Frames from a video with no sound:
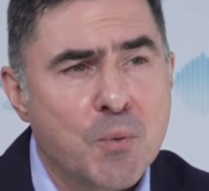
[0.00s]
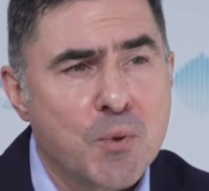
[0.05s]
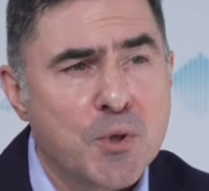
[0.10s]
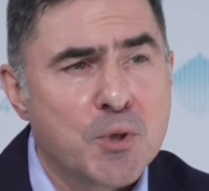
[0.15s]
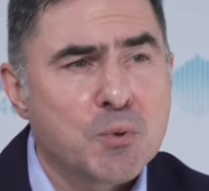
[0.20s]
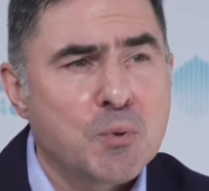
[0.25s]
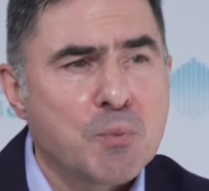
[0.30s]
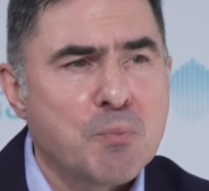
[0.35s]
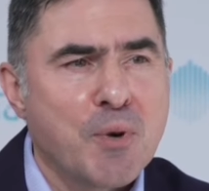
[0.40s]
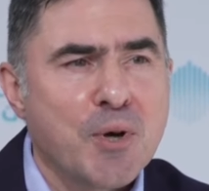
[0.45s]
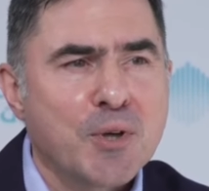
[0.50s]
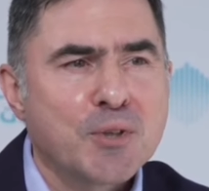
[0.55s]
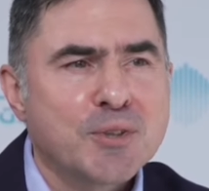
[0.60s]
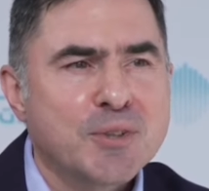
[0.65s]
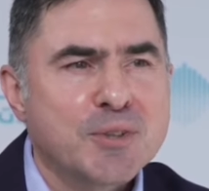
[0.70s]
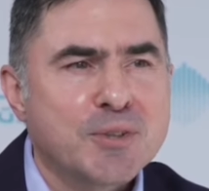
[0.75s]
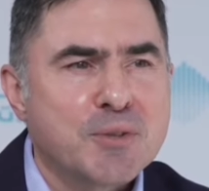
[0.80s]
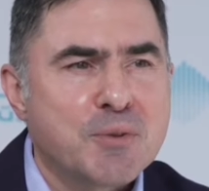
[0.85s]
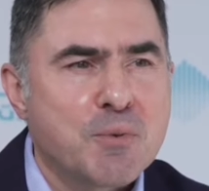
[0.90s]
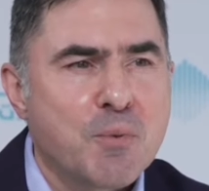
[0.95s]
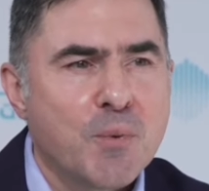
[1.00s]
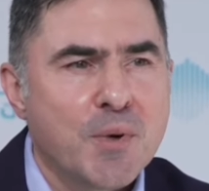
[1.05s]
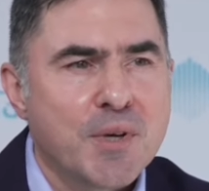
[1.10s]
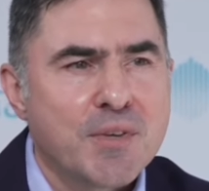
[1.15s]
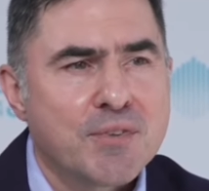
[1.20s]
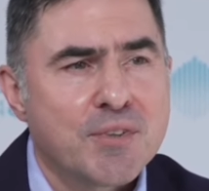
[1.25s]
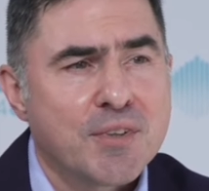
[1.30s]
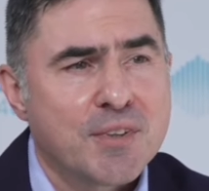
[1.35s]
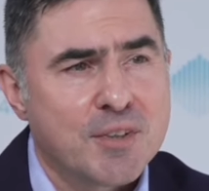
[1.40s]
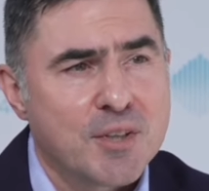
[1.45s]
We need to partner
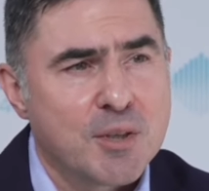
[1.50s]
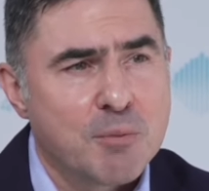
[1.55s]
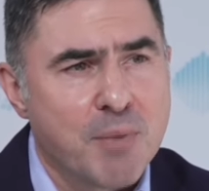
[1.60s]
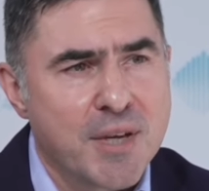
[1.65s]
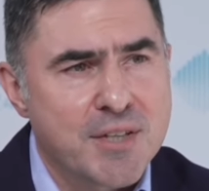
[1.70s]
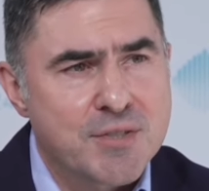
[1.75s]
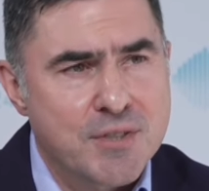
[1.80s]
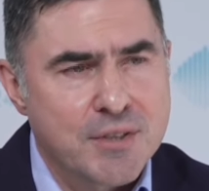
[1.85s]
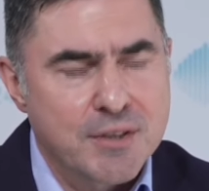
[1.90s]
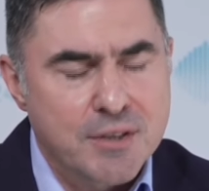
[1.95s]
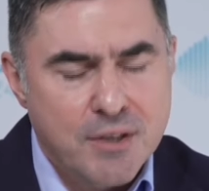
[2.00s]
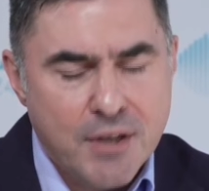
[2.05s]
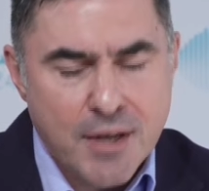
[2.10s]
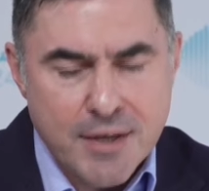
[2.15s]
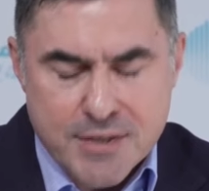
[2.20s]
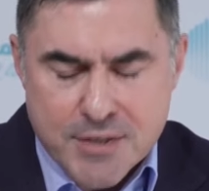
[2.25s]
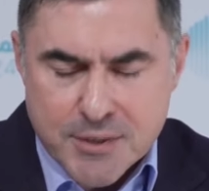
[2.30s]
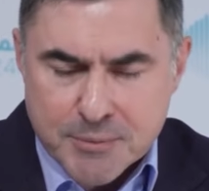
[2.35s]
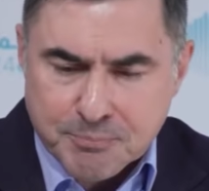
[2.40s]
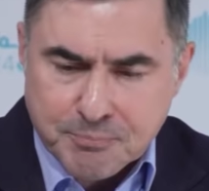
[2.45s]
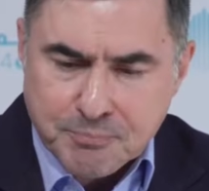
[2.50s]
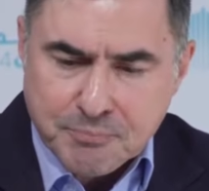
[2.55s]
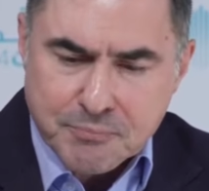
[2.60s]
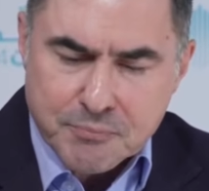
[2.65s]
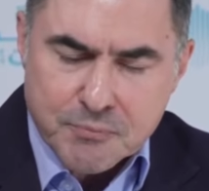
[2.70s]
with the best in class.